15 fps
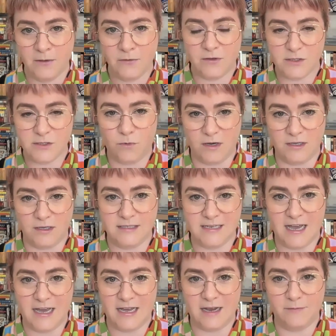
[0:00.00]
So that's one
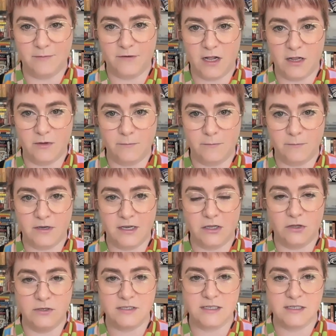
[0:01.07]
stat I'm following pretty
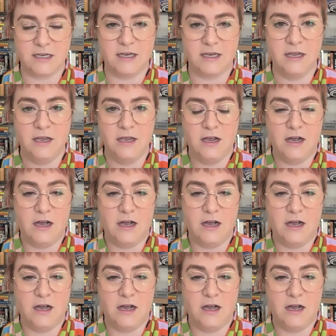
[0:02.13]
closely.